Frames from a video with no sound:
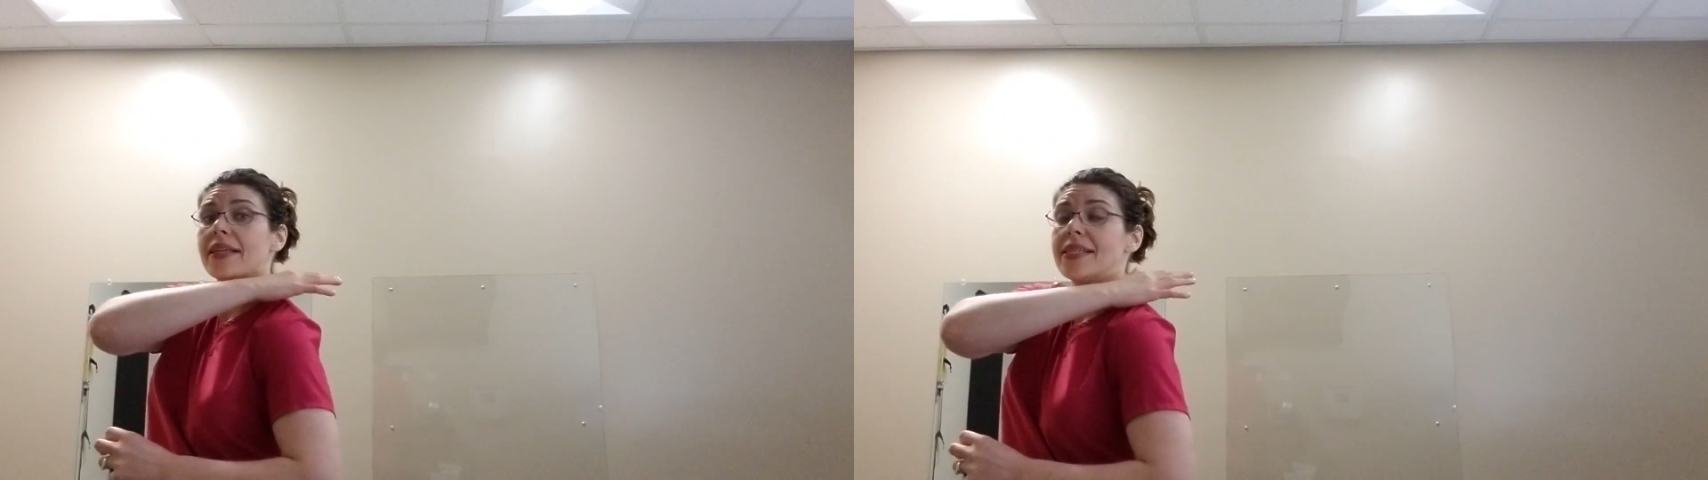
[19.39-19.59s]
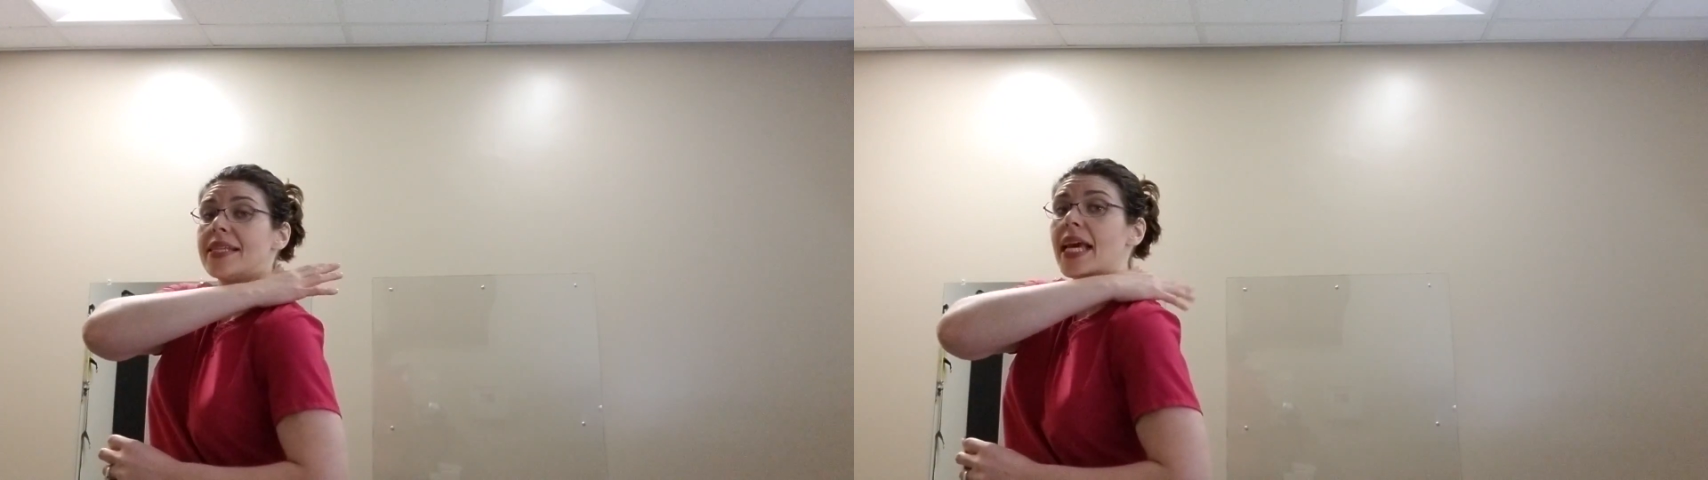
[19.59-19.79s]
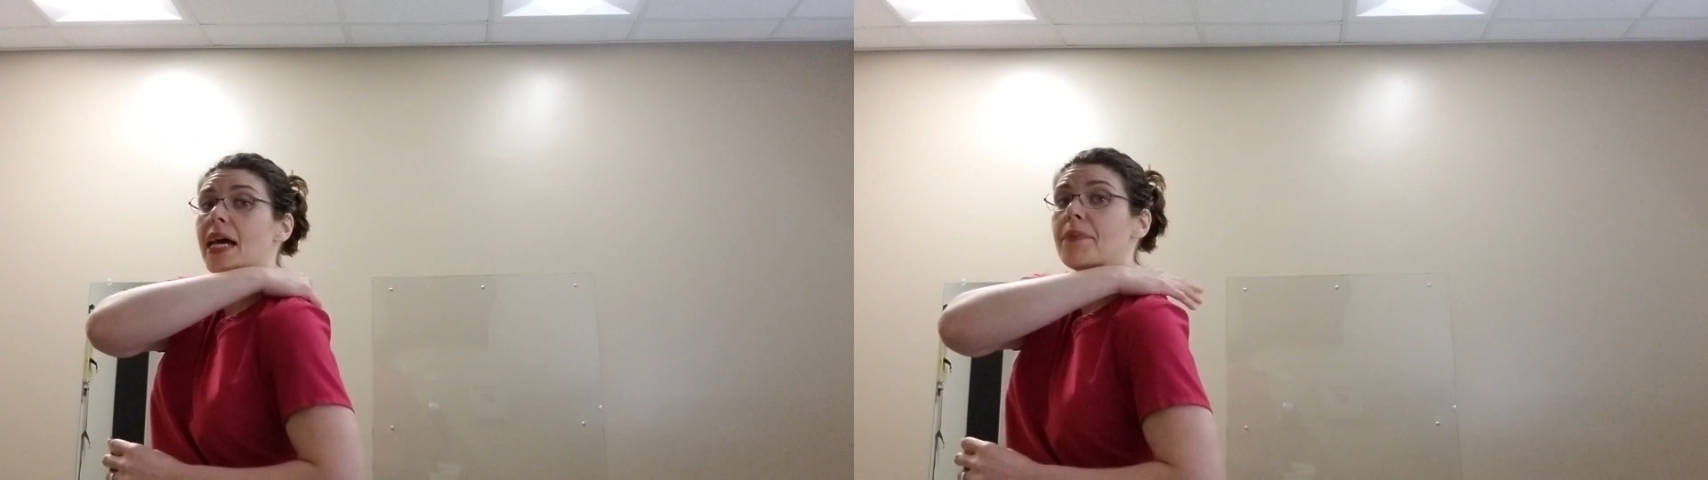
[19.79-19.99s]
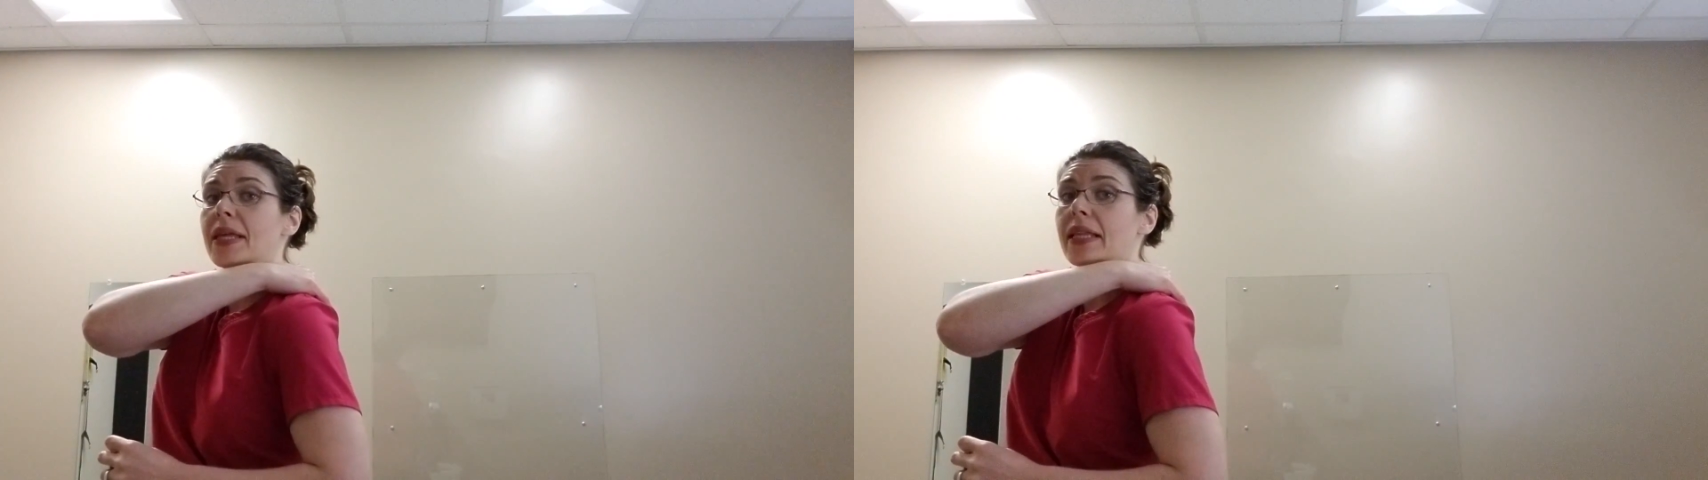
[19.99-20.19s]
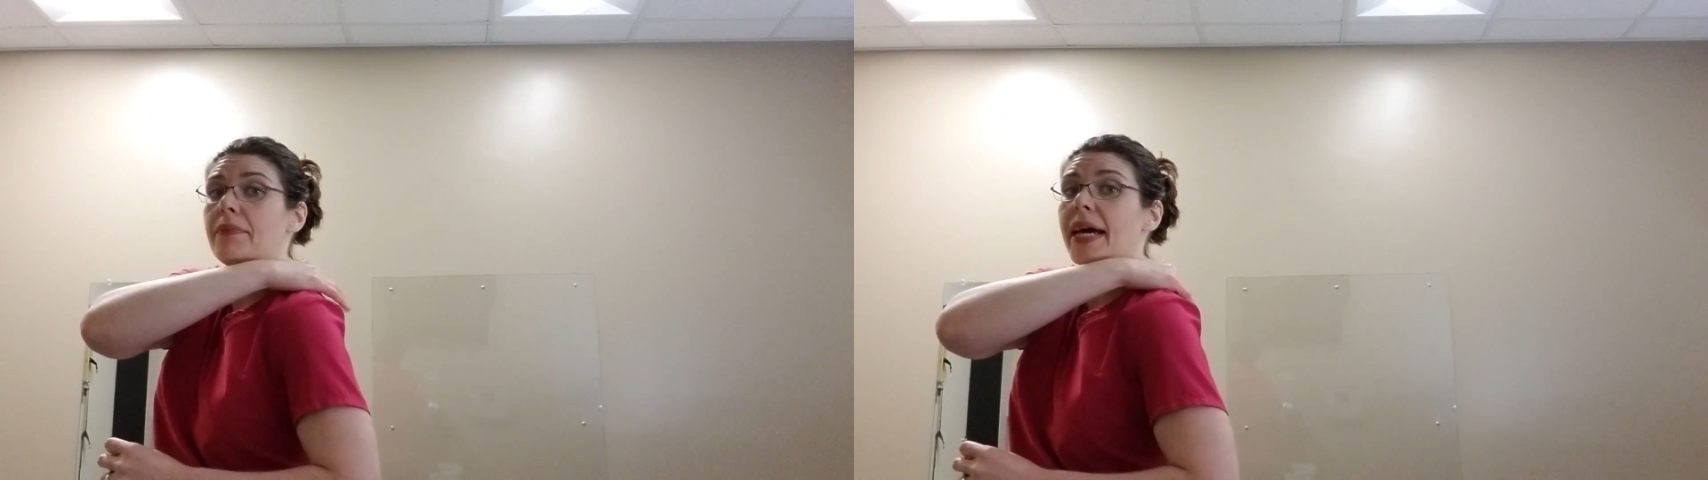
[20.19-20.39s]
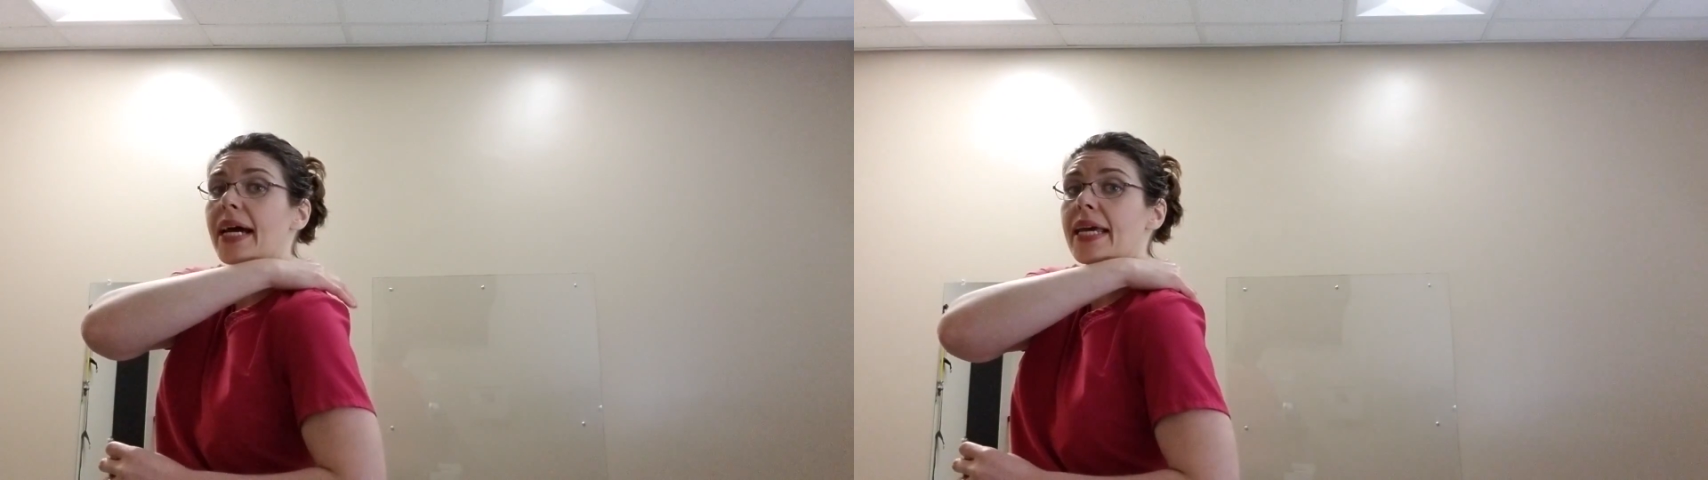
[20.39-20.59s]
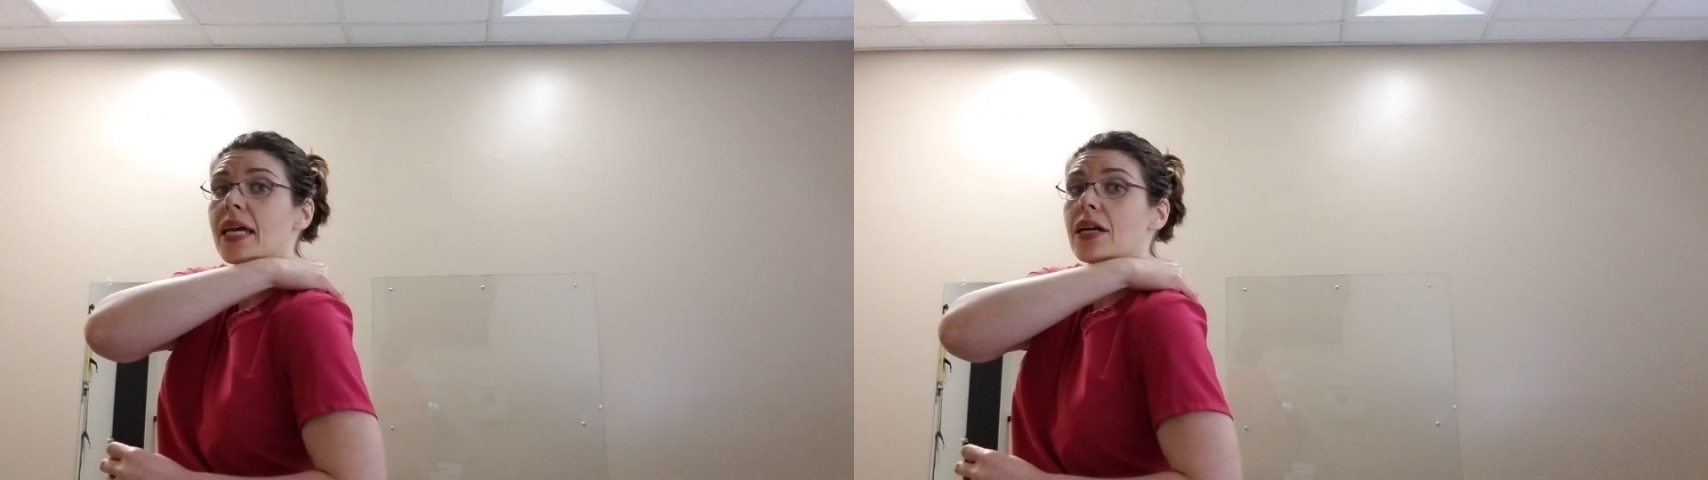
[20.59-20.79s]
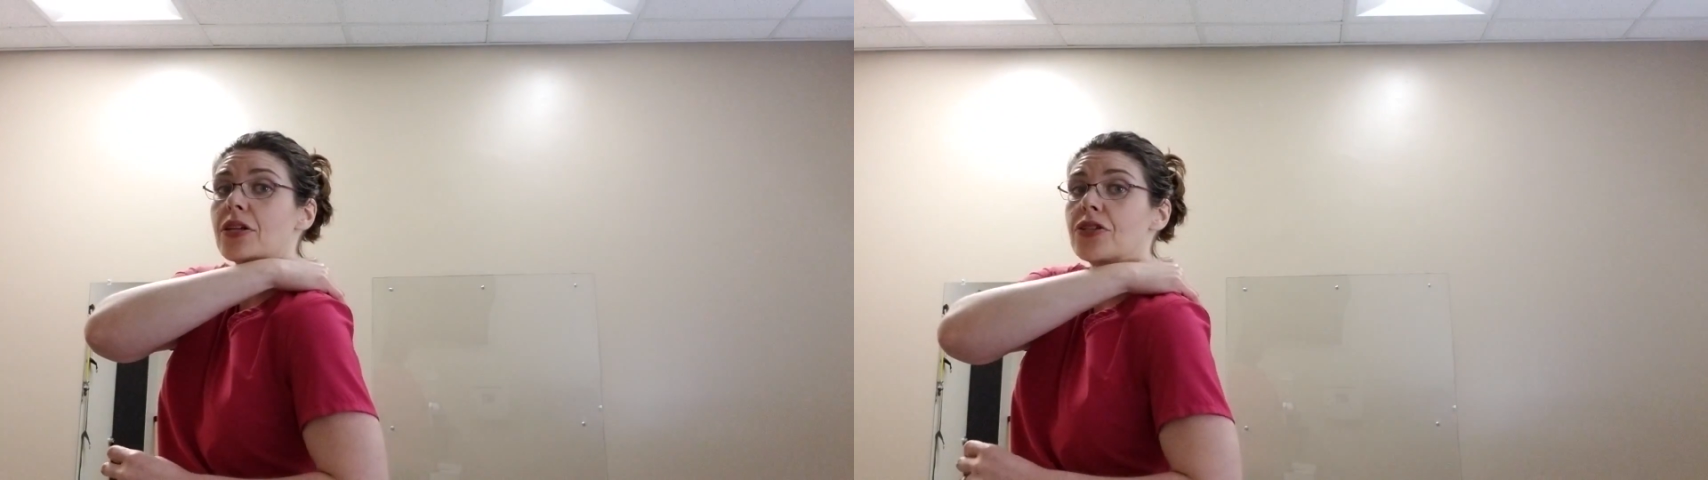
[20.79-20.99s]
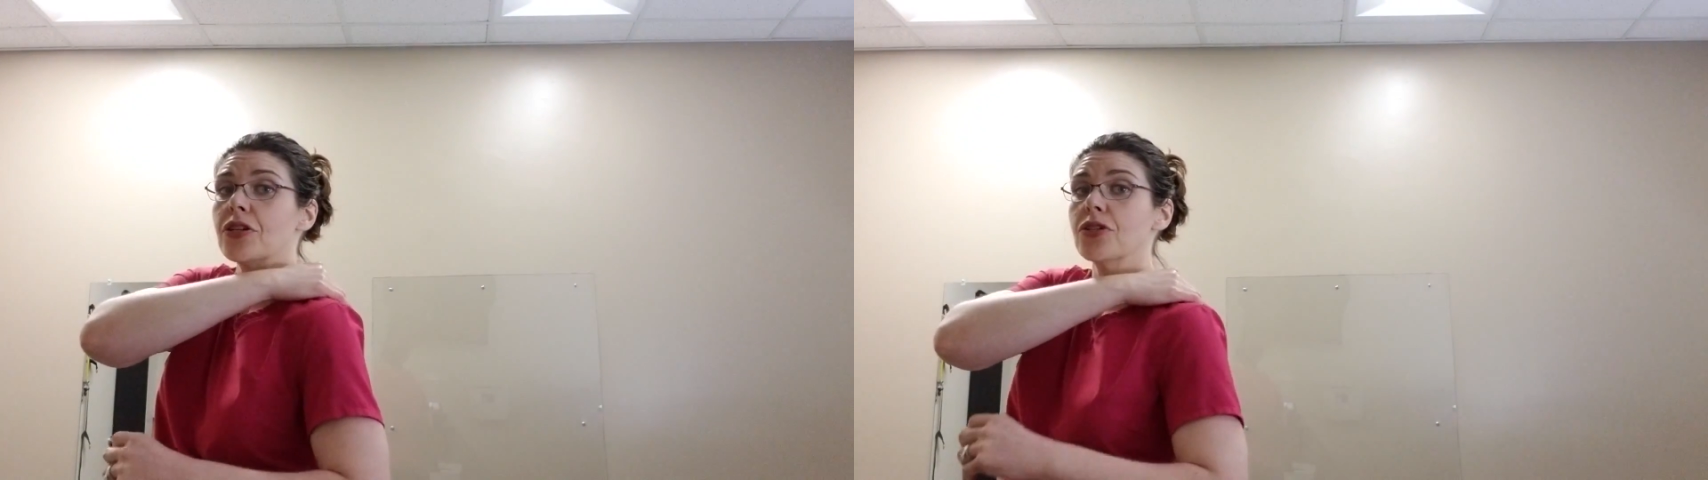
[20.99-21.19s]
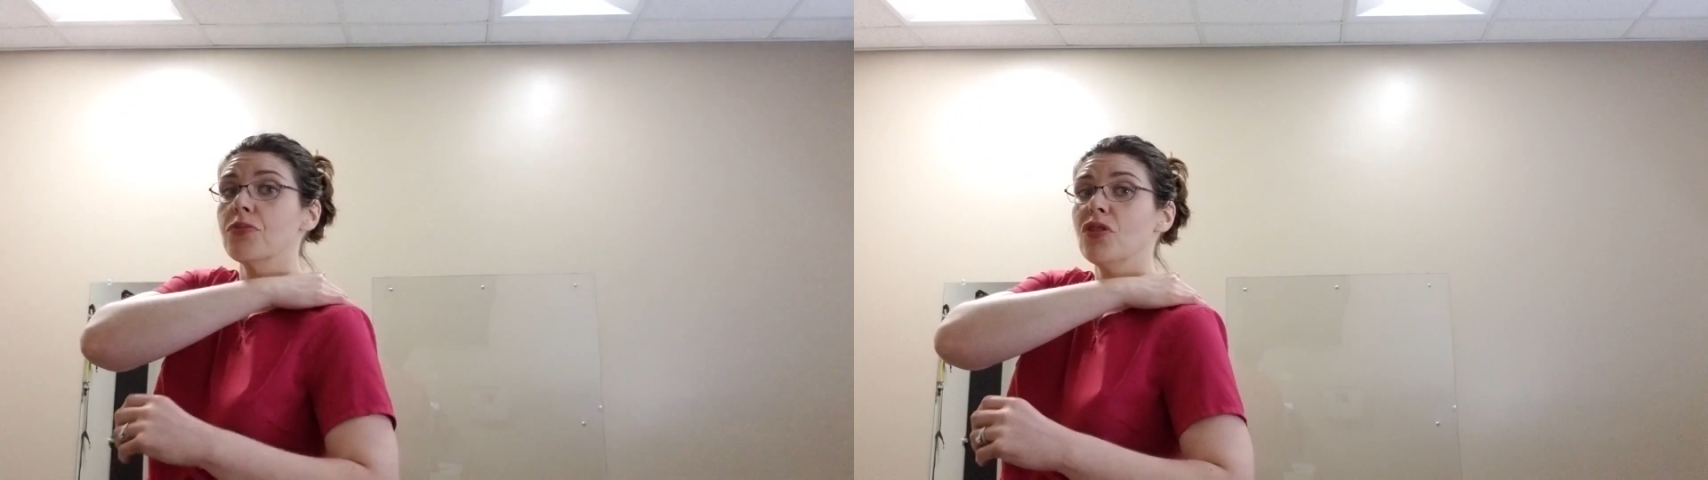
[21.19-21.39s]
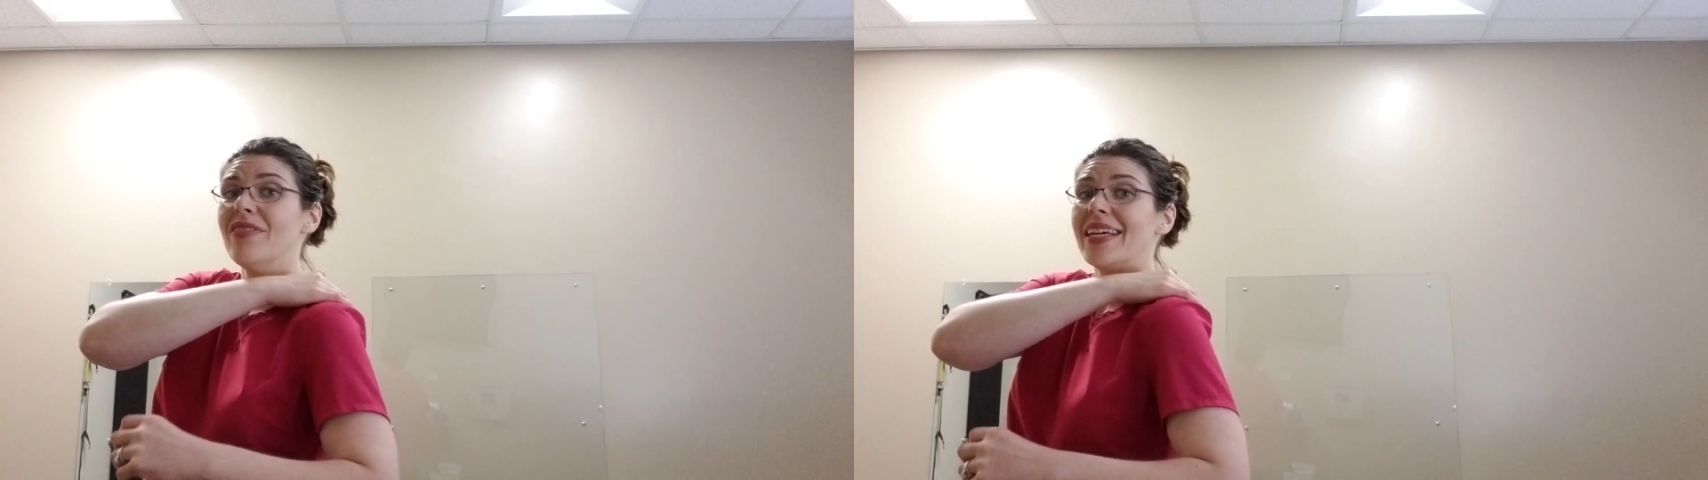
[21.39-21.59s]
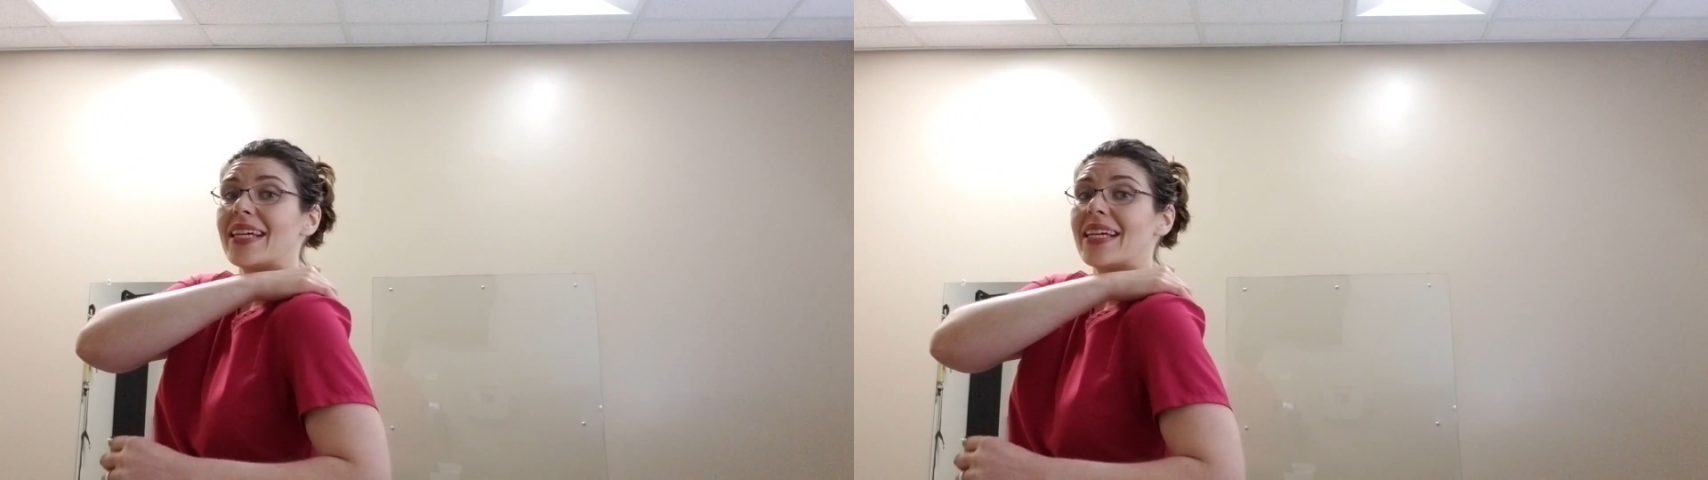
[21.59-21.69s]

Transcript: the scapula back here starts moving